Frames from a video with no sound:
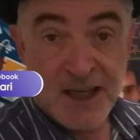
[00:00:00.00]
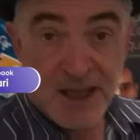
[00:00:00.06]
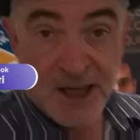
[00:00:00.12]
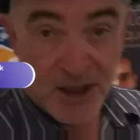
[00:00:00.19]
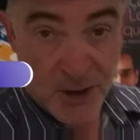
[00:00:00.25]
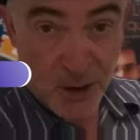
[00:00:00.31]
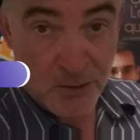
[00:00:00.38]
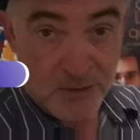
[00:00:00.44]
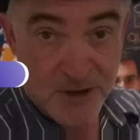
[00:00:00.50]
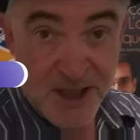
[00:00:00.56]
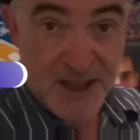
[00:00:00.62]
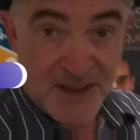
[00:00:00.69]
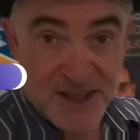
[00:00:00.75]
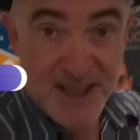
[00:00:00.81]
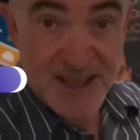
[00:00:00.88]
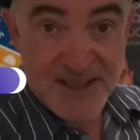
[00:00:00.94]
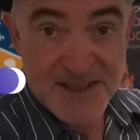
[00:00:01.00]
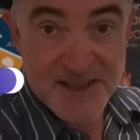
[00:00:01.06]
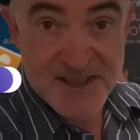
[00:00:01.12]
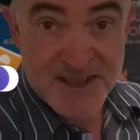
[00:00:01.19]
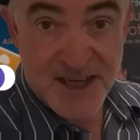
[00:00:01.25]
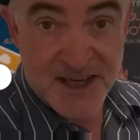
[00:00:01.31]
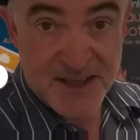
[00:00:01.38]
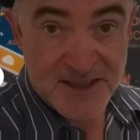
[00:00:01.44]
And already the kids are
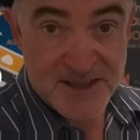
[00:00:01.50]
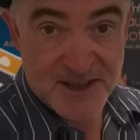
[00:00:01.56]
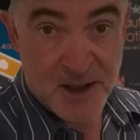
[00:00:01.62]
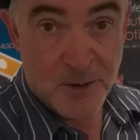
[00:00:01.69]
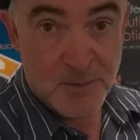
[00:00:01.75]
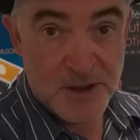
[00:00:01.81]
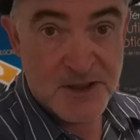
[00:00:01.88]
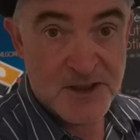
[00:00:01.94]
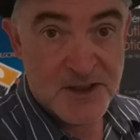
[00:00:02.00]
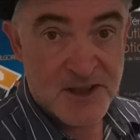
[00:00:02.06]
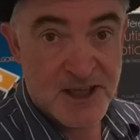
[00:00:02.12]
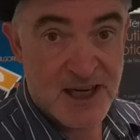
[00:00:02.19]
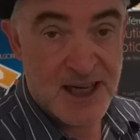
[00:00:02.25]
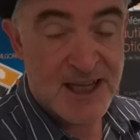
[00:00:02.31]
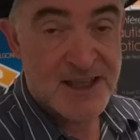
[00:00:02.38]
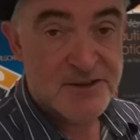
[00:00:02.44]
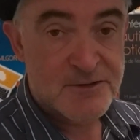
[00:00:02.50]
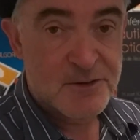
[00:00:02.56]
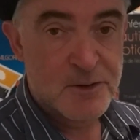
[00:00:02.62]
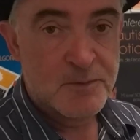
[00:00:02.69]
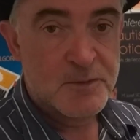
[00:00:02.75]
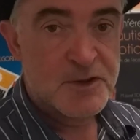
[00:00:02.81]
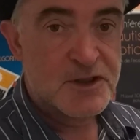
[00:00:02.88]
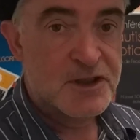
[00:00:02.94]
starting to come into the
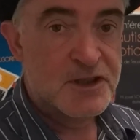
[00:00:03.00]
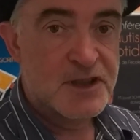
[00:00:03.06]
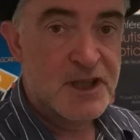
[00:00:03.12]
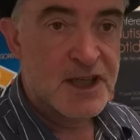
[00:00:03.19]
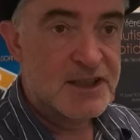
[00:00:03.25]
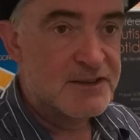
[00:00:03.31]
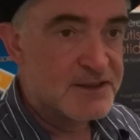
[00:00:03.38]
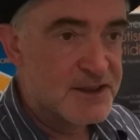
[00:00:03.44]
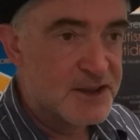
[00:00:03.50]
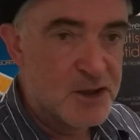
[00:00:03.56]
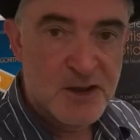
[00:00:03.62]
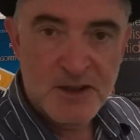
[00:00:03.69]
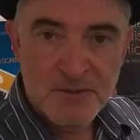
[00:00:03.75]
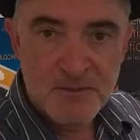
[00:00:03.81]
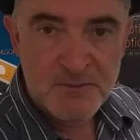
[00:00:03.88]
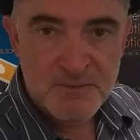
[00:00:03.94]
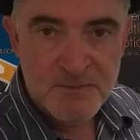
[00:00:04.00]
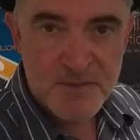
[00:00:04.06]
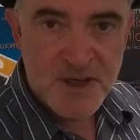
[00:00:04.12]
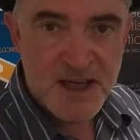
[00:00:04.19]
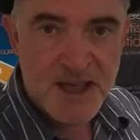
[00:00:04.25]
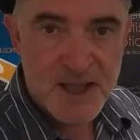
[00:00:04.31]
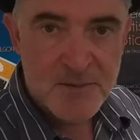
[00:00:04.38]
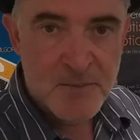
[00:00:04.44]
classrooms and you can
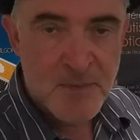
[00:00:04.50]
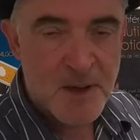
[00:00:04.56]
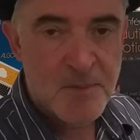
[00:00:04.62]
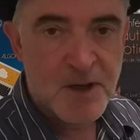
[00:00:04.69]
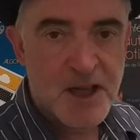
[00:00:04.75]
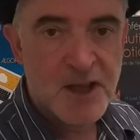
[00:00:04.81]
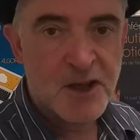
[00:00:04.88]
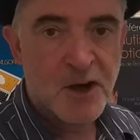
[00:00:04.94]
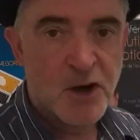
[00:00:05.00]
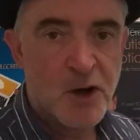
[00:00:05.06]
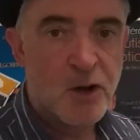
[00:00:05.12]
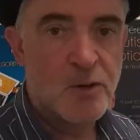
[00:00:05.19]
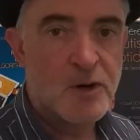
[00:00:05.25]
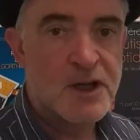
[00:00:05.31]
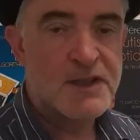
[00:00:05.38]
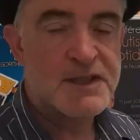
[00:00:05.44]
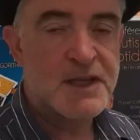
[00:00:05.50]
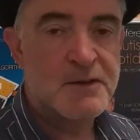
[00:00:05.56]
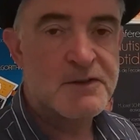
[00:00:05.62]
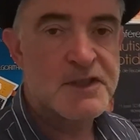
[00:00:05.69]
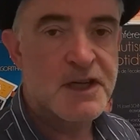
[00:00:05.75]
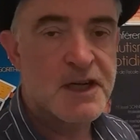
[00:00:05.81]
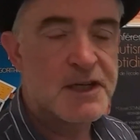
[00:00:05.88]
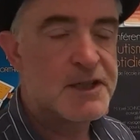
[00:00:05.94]
hear them maybe in the hallways
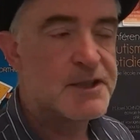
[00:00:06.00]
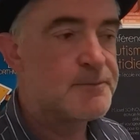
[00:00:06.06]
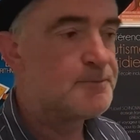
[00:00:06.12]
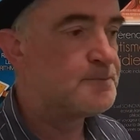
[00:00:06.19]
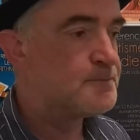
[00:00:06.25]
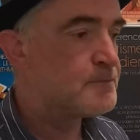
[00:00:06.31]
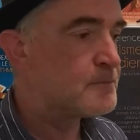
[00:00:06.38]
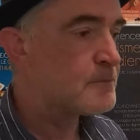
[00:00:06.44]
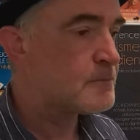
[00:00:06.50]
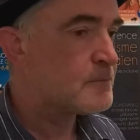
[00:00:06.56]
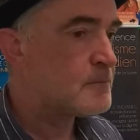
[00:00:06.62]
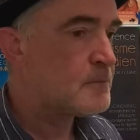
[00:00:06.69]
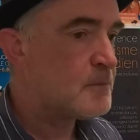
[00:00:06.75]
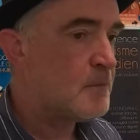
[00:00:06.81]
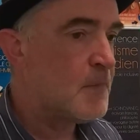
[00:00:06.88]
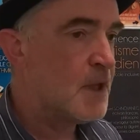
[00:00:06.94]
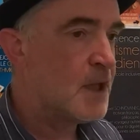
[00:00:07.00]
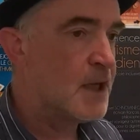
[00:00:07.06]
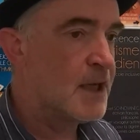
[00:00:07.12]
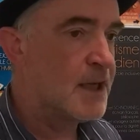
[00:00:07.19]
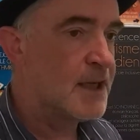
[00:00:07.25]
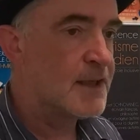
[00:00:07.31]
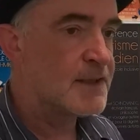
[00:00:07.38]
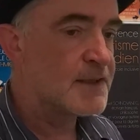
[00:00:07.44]
outside.
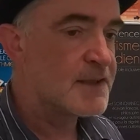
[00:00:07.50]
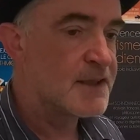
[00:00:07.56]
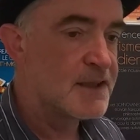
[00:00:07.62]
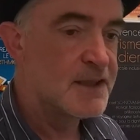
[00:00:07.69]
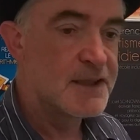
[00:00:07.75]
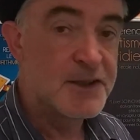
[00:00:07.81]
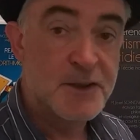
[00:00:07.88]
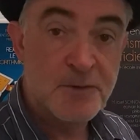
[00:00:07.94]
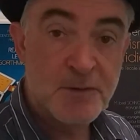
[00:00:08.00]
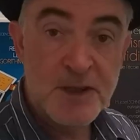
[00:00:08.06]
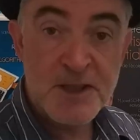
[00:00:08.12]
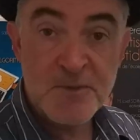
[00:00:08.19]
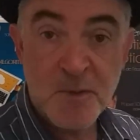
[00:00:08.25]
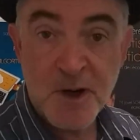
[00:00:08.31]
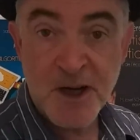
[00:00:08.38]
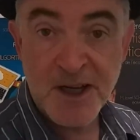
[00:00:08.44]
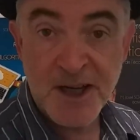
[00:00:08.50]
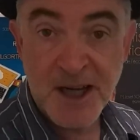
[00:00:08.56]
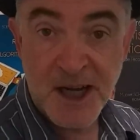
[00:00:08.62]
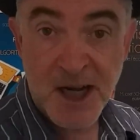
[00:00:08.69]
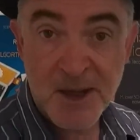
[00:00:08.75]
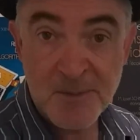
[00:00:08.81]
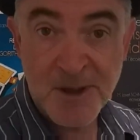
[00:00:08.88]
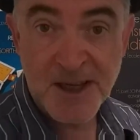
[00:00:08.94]
And the reason why
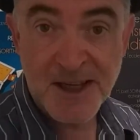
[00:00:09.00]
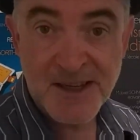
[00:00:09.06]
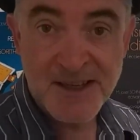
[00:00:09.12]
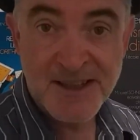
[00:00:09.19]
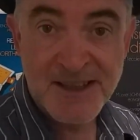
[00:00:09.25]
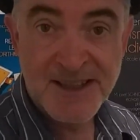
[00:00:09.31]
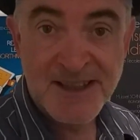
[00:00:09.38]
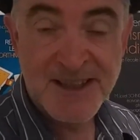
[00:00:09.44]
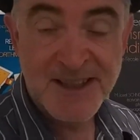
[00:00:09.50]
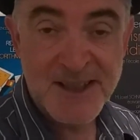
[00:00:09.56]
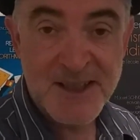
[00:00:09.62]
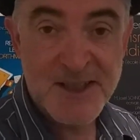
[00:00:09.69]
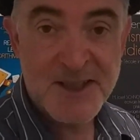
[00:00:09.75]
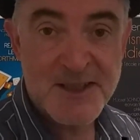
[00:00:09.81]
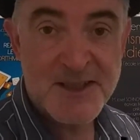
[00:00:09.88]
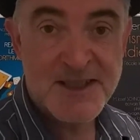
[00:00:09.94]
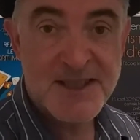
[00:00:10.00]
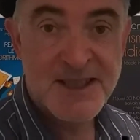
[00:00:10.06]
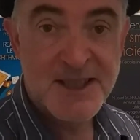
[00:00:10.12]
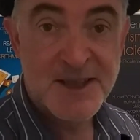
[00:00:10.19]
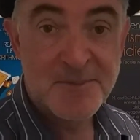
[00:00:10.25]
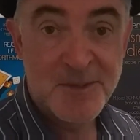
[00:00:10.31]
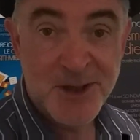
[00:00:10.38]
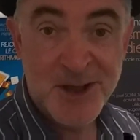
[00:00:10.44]
I'm here is
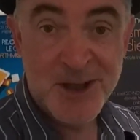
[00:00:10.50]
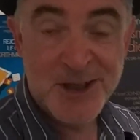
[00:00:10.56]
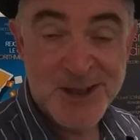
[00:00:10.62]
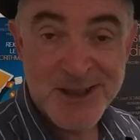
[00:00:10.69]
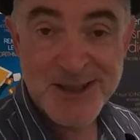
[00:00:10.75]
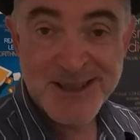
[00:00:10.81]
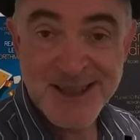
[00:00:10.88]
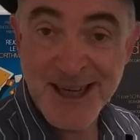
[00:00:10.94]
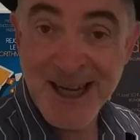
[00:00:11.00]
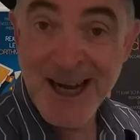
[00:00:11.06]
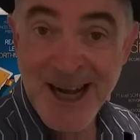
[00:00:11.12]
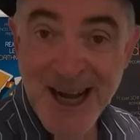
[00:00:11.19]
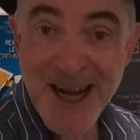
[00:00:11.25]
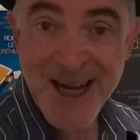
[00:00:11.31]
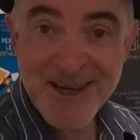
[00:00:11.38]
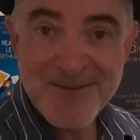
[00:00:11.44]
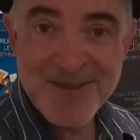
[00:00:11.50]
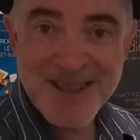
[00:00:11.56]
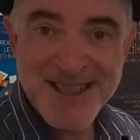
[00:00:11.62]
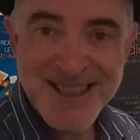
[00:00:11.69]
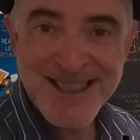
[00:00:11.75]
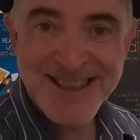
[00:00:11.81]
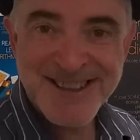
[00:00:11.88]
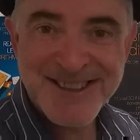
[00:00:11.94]
because I'm a
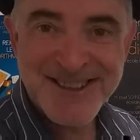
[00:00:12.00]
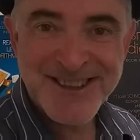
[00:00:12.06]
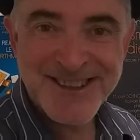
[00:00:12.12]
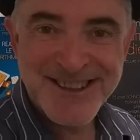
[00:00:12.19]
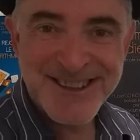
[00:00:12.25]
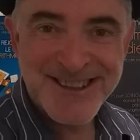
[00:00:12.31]
teacher.